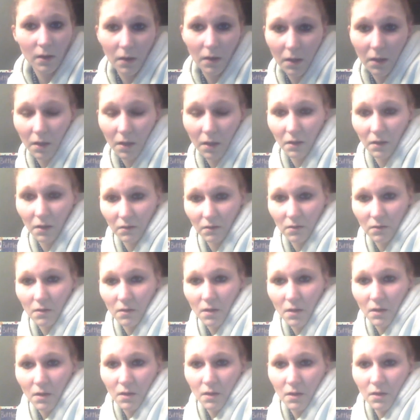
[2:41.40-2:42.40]
and
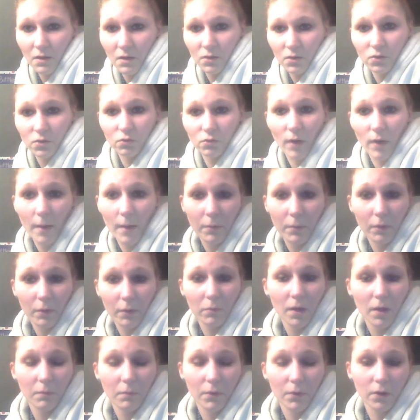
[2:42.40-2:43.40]
do wrapping
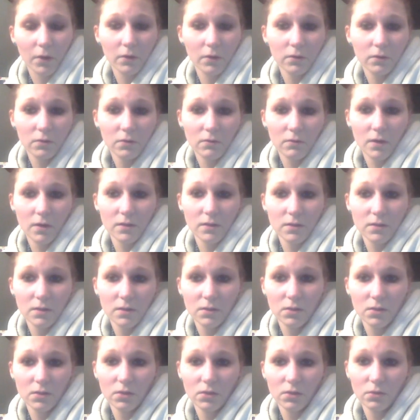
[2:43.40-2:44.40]
paper. You guys
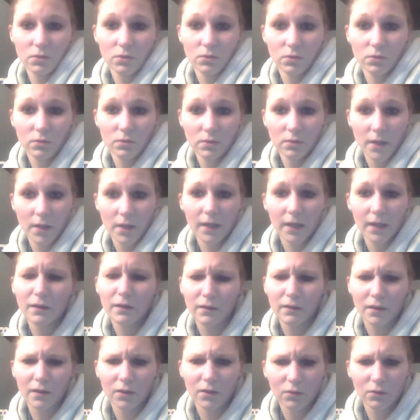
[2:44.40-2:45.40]
can do
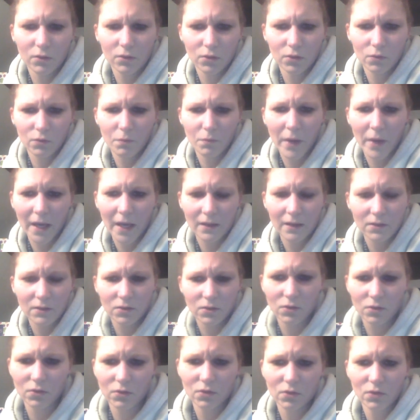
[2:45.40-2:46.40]
anything. You can do
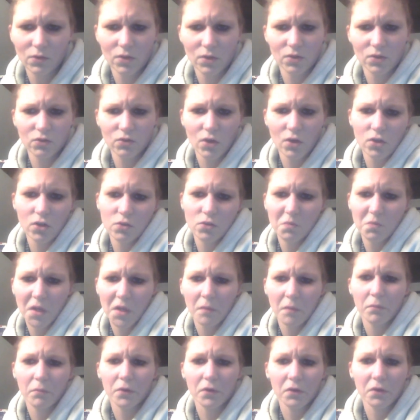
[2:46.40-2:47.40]
paint, you can do construction
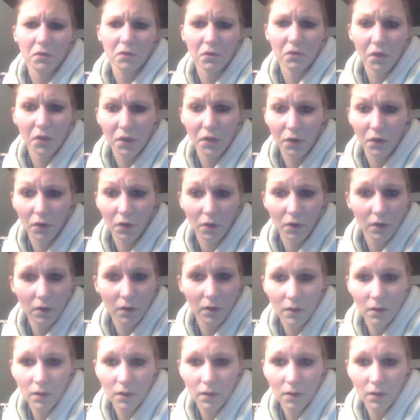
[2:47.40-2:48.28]
paper, glitter,